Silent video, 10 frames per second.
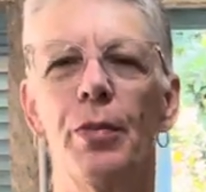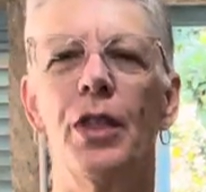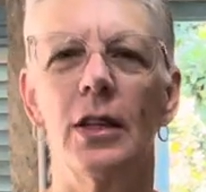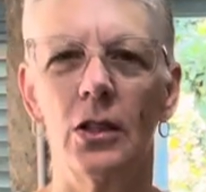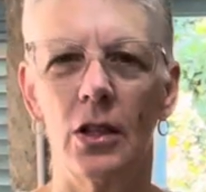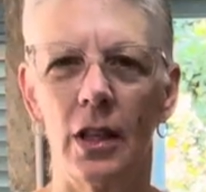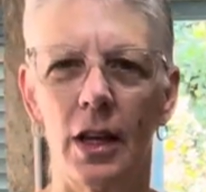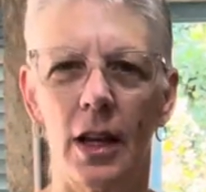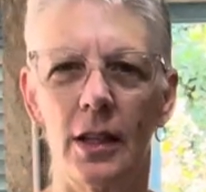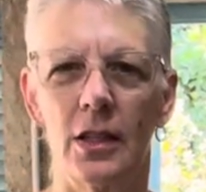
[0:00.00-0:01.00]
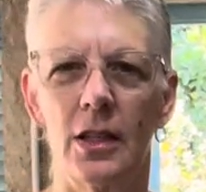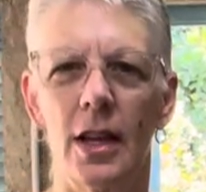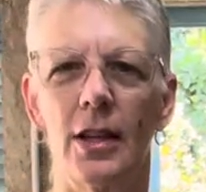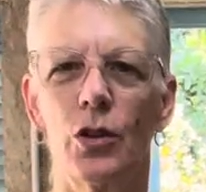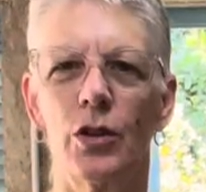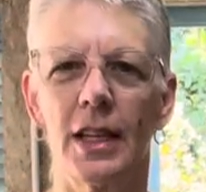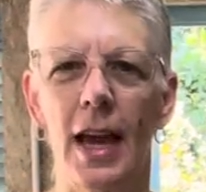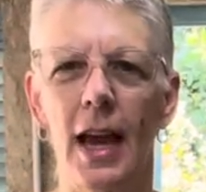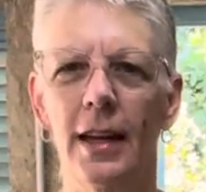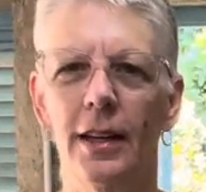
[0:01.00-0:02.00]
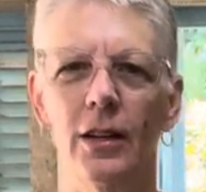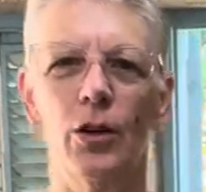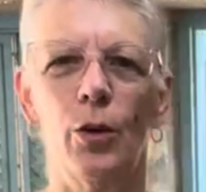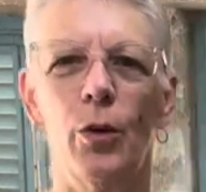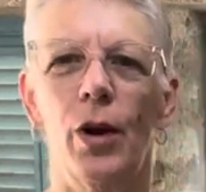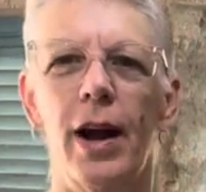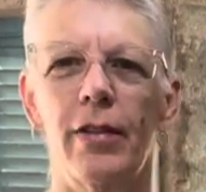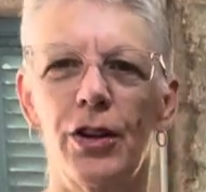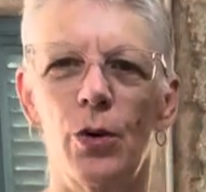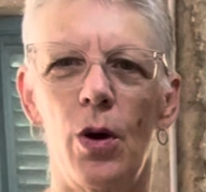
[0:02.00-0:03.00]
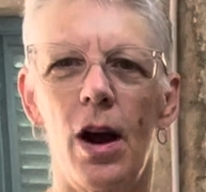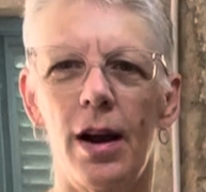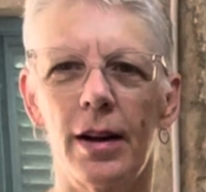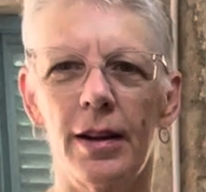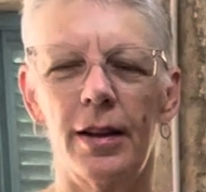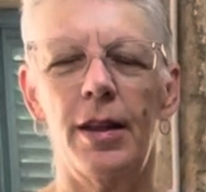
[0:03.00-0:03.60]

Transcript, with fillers: things to the United States or to Canada or wherever you are,